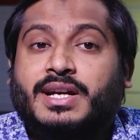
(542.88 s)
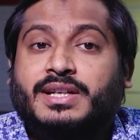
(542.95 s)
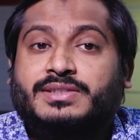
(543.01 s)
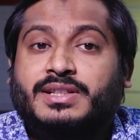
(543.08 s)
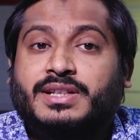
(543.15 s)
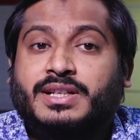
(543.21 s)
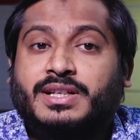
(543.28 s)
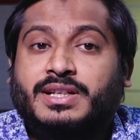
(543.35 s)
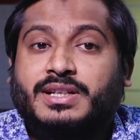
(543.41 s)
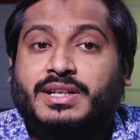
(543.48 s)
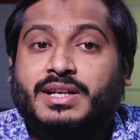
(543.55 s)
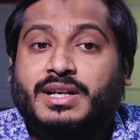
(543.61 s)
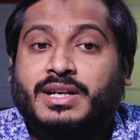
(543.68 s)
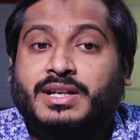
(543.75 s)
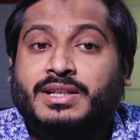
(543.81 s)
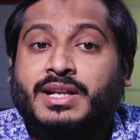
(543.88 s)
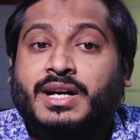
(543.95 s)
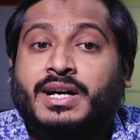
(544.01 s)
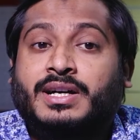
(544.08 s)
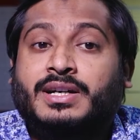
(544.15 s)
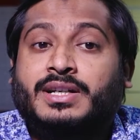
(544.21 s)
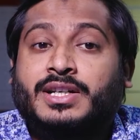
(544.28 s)
lastly,
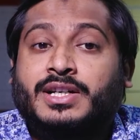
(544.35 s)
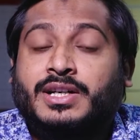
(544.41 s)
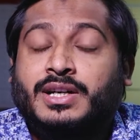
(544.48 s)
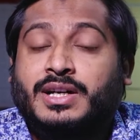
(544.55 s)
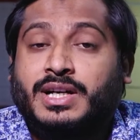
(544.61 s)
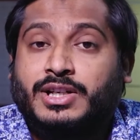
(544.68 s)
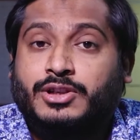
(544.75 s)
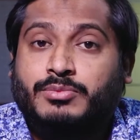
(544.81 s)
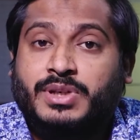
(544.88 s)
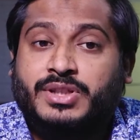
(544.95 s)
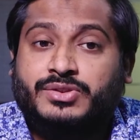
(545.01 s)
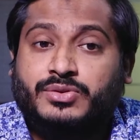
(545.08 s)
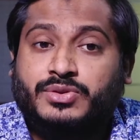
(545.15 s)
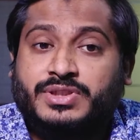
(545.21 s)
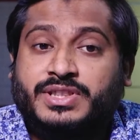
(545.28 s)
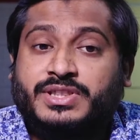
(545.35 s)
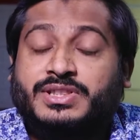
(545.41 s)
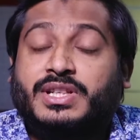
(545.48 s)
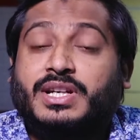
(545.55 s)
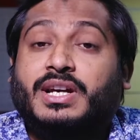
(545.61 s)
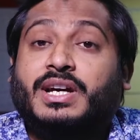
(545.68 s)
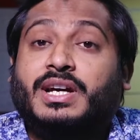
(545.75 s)
the human source
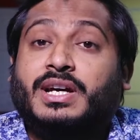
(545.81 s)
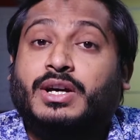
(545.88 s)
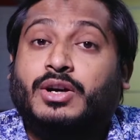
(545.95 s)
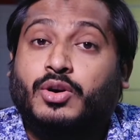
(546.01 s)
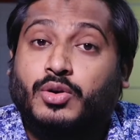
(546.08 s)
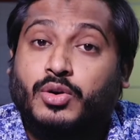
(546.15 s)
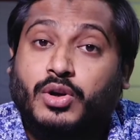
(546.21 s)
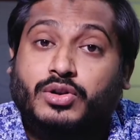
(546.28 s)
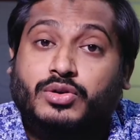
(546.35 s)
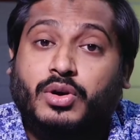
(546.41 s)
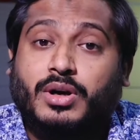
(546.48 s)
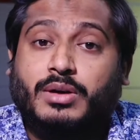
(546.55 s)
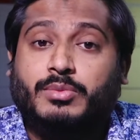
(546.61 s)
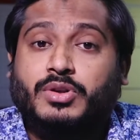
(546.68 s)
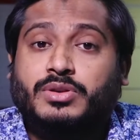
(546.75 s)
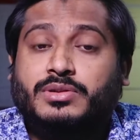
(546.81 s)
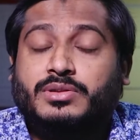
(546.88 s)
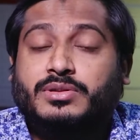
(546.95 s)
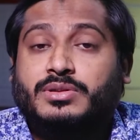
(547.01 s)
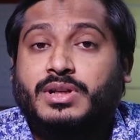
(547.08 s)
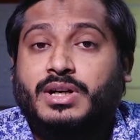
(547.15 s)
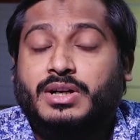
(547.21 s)
is growth hormone.
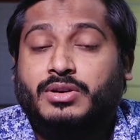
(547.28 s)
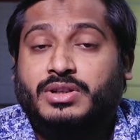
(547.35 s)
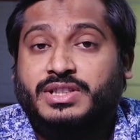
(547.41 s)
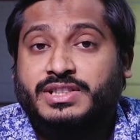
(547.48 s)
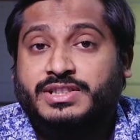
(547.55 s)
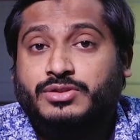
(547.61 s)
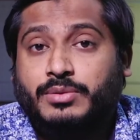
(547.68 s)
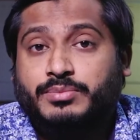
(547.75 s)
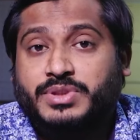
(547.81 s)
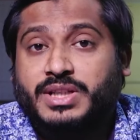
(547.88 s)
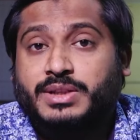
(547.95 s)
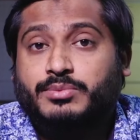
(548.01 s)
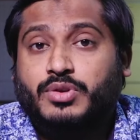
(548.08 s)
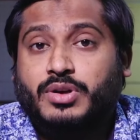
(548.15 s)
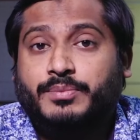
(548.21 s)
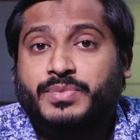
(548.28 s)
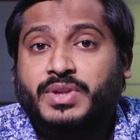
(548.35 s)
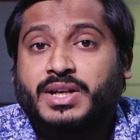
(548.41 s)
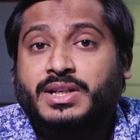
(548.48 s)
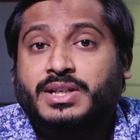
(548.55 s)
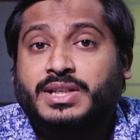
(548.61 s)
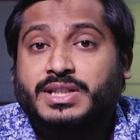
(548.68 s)
It is obtained from
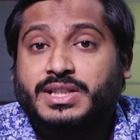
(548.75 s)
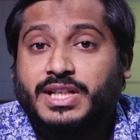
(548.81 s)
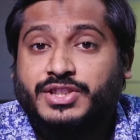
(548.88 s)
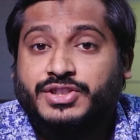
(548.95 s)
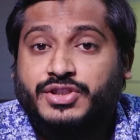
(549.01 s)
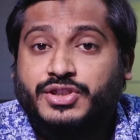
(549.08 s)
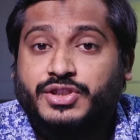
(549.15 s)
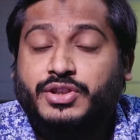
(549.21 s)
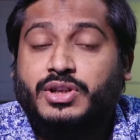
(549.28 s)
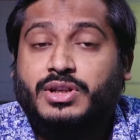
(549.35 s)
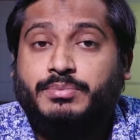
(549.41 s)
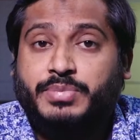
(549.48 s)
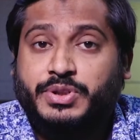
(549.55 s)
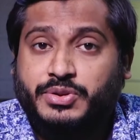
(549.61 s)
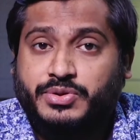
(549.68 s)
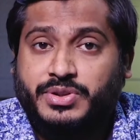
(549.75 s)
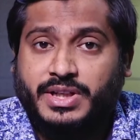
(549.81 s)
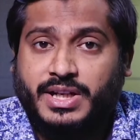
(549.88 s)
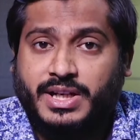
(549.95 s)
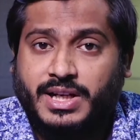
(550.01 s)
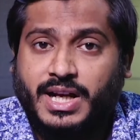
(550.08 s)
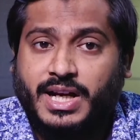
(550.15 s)
the anterior
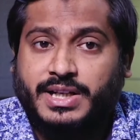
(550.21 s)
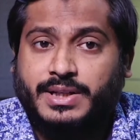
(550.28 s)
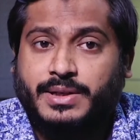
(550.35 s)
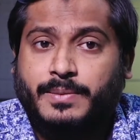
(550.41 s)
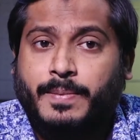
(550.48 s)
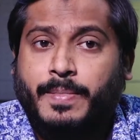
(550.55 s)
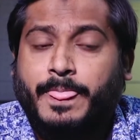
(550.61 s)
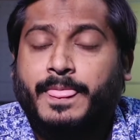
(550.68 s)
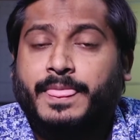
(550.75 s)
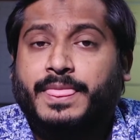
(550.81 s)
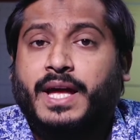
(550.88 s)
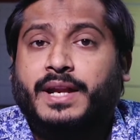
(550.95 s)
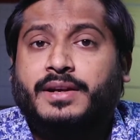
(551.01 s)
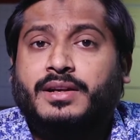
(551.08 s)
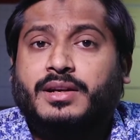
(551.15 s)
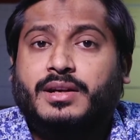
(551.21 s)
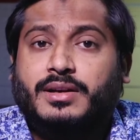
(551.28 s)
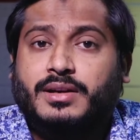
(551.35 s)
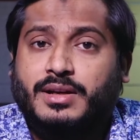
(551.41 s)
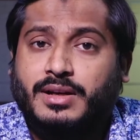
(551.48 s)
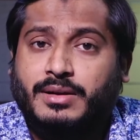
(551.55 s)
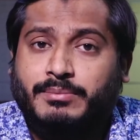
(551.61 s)
pituitary gland. Then
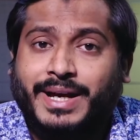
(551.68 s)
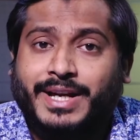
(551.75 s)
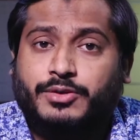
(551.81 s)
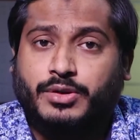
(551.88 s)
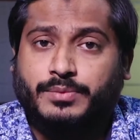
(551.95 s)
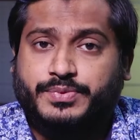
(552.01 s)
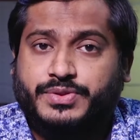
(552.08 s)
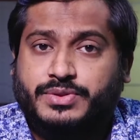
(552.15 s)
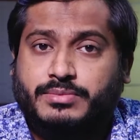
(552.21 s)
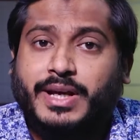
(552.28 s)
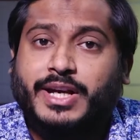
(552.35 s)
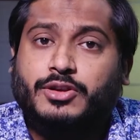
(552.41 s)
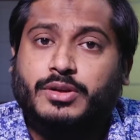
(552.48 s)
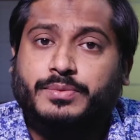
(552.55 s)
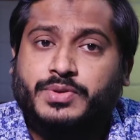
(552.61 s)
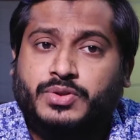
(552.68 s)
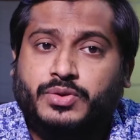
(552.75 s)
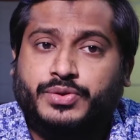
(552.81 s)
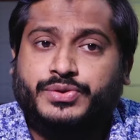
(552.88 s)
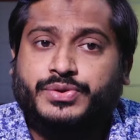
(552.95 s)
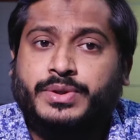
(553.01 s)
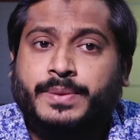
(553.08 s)
microbes, microbe
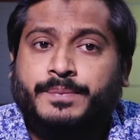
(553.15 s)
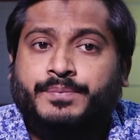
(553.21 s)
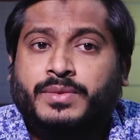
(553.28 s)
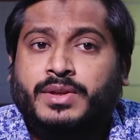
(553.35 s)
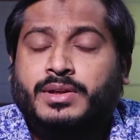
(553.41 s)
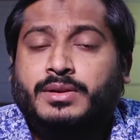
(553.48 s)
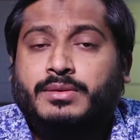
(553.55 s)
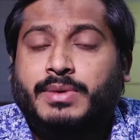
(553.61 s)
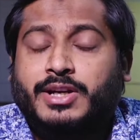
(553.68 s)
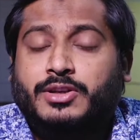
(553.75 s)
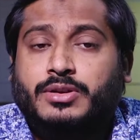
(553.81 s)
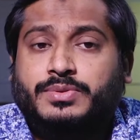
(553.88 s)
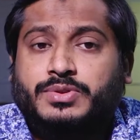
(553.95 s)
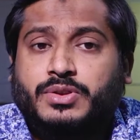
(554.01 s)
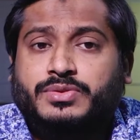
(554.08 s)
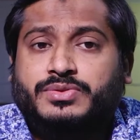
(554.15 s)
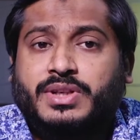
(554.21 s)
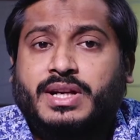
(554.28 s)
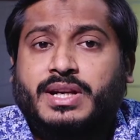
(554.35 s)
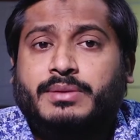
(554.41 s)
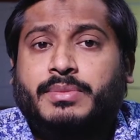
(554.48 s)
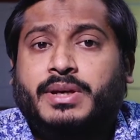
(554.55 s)
source. Microbe source
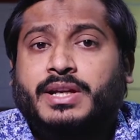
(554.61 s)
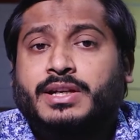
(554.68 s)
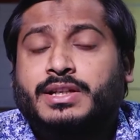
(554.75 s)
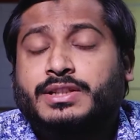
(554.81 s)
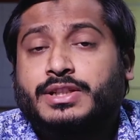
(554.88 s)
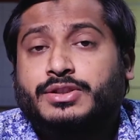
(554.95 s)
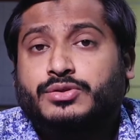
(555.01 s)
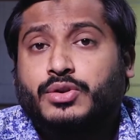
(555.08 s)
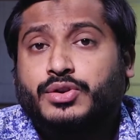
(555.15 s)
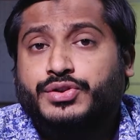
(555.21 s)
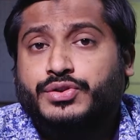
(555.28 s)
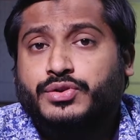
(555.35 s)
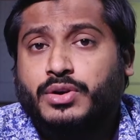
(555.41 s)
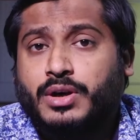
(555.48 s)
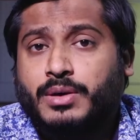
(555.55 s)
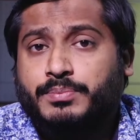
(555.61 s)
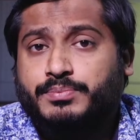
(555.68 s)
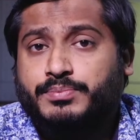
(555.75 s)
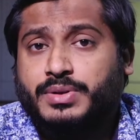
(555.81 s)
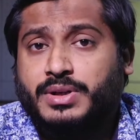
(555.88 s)
are mainly the source of